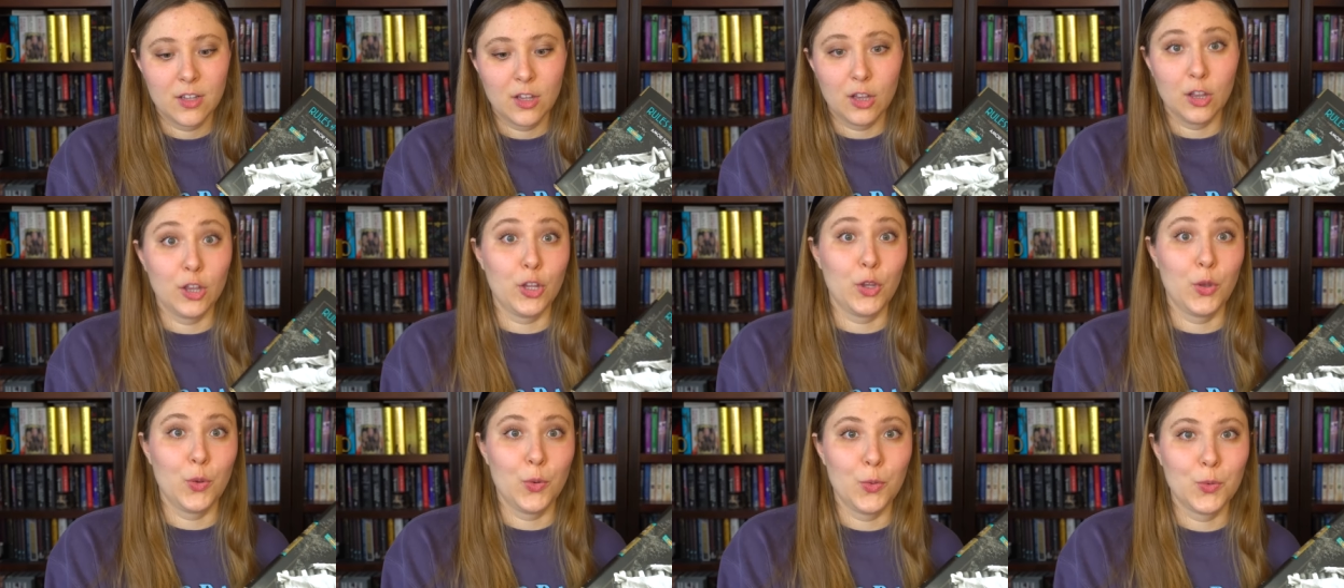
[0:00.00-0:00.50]

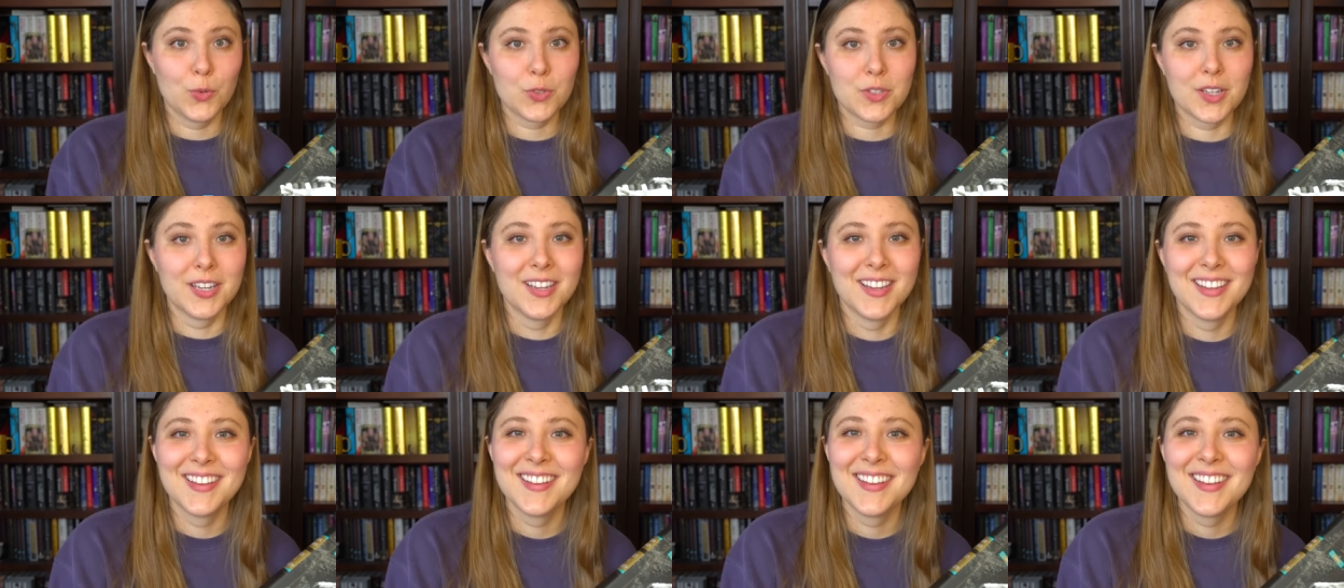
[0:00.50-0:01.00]
lose
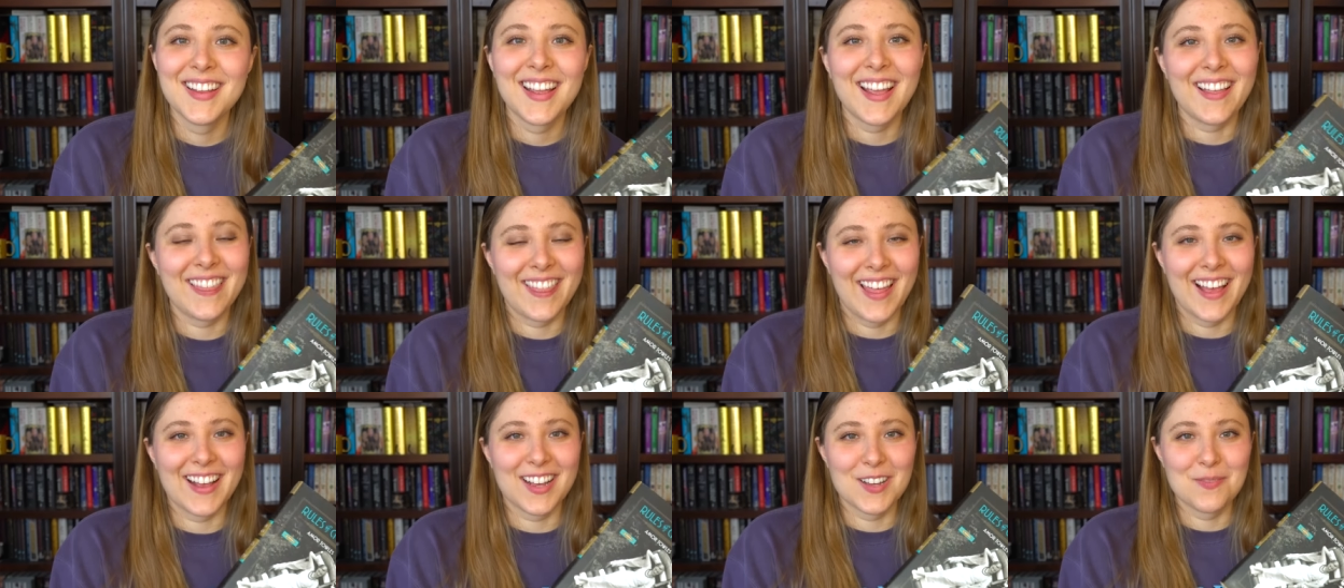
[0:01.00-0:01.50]

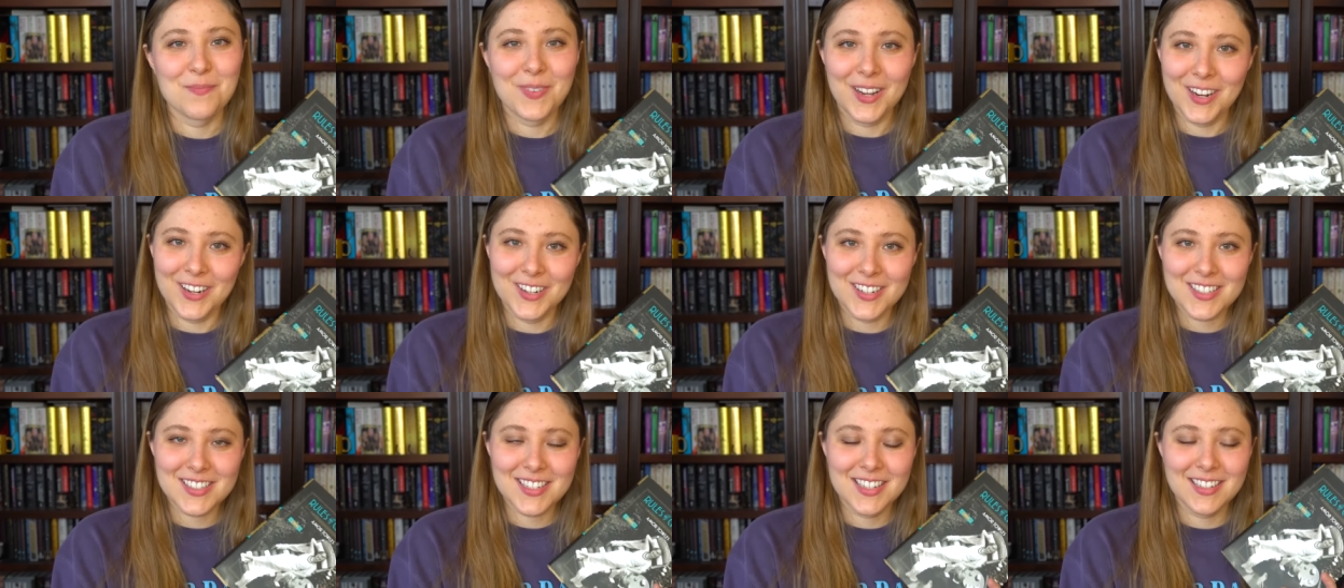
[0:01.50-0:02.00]
in that
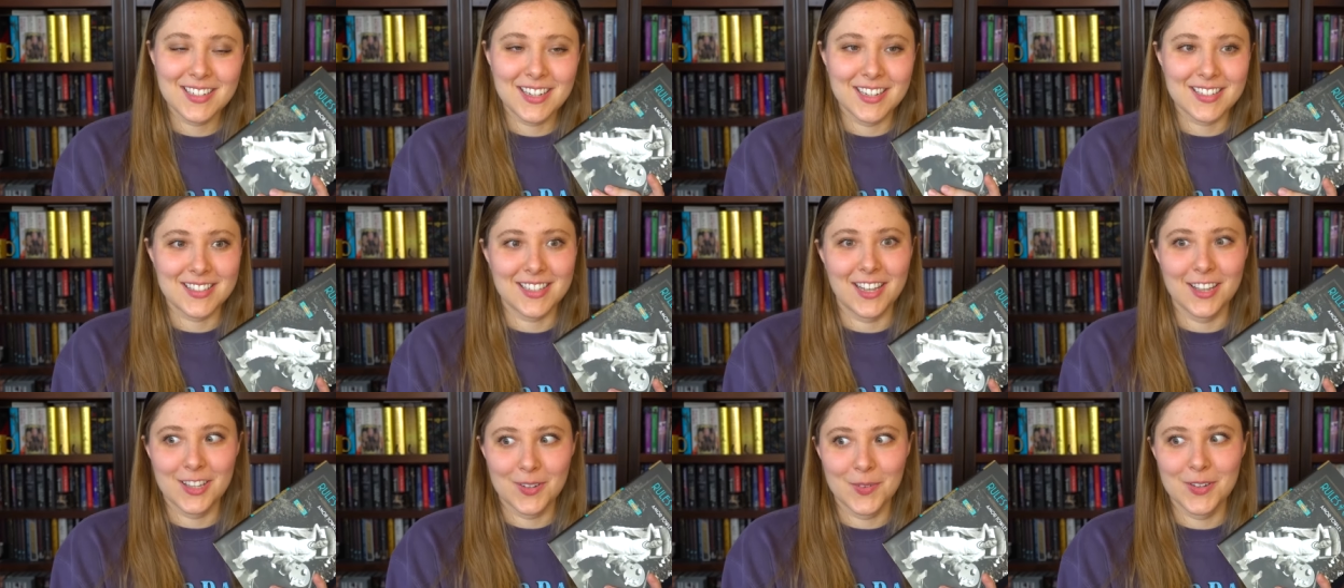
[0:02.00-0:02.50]
comparison, because
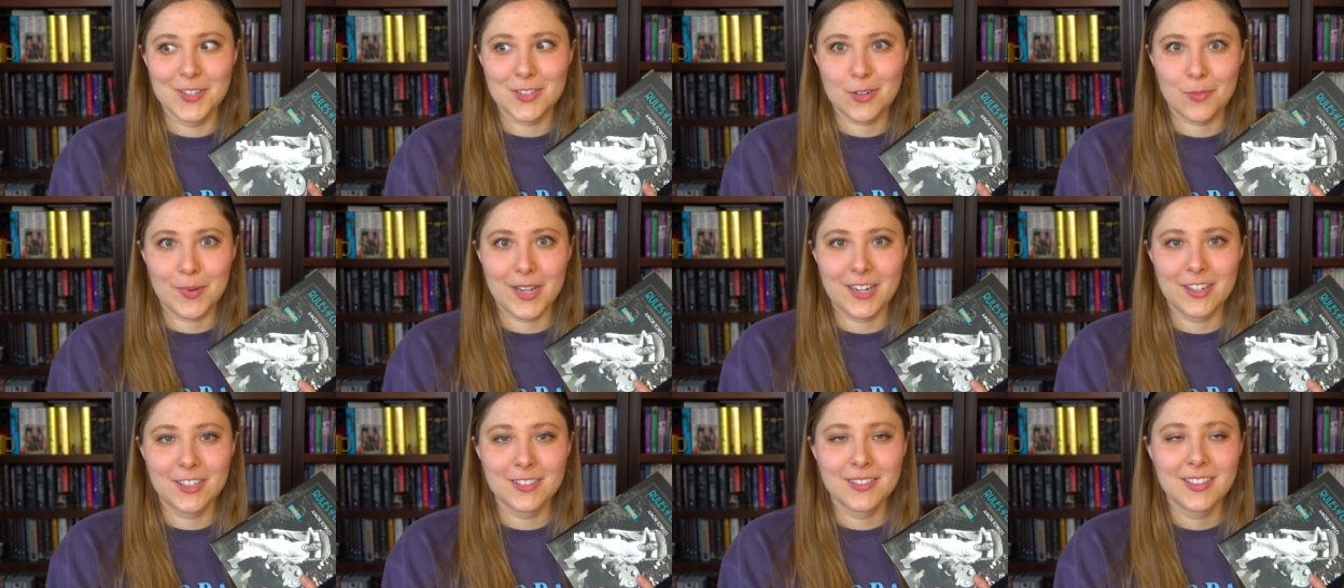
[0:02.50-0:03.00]
the other ones are
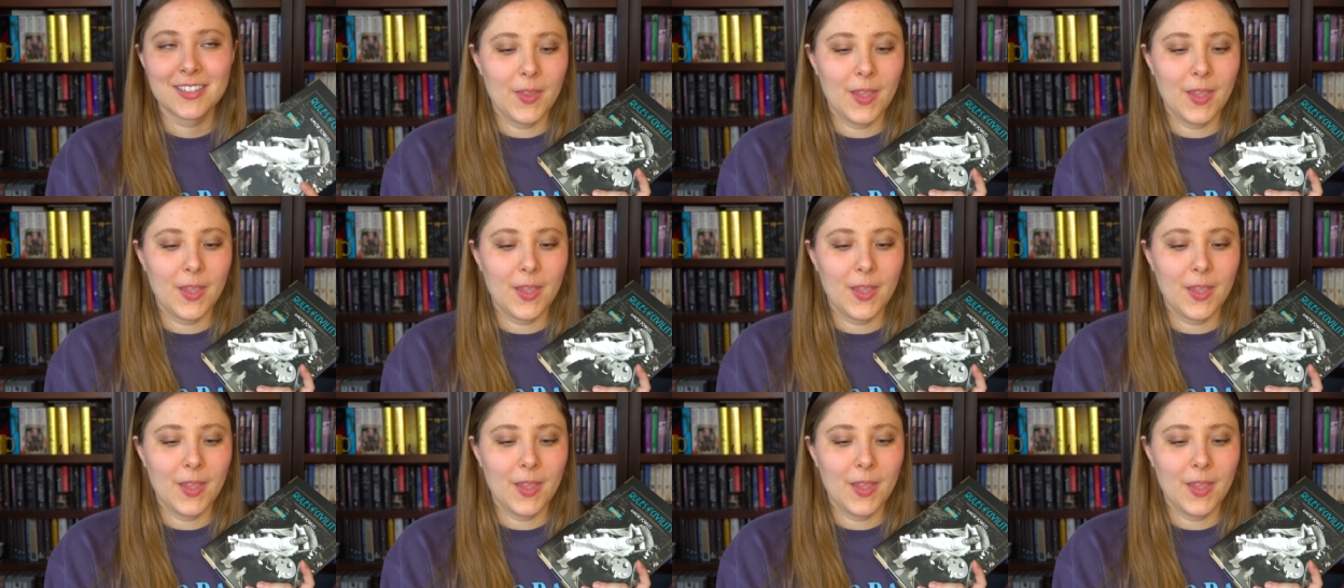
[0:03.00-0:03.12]
better.